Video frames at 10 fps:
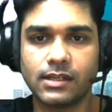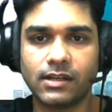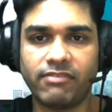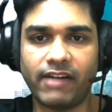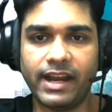
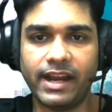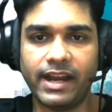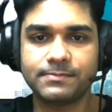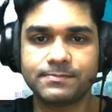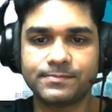file.
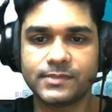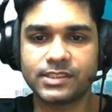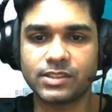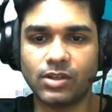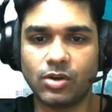
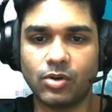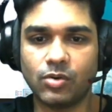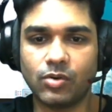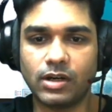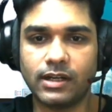
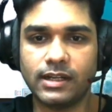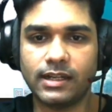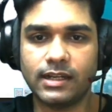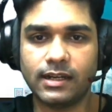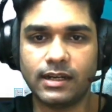So
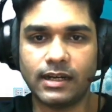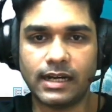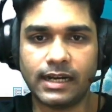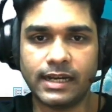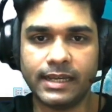
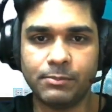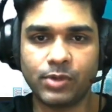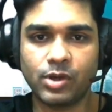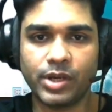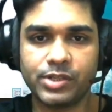I'm
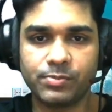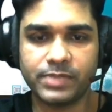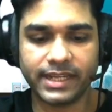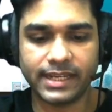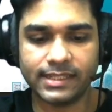going to
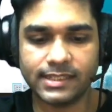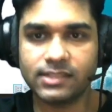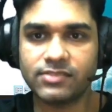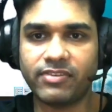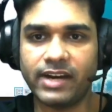bring
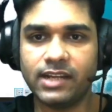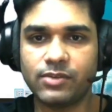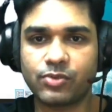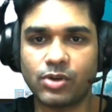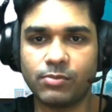another file
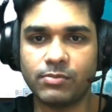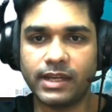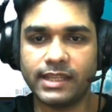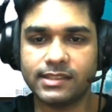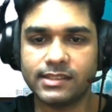from
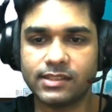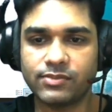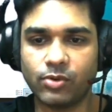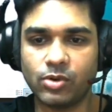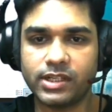another
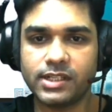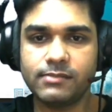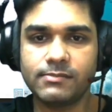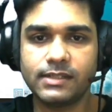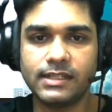folder,
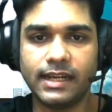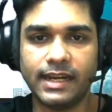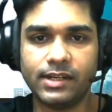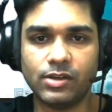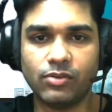
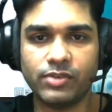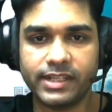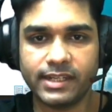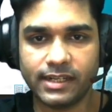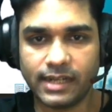and over
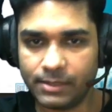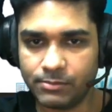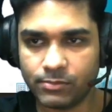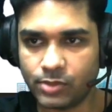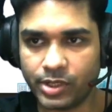here
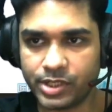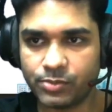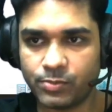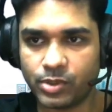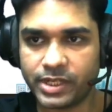I'm going to
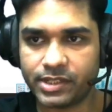put it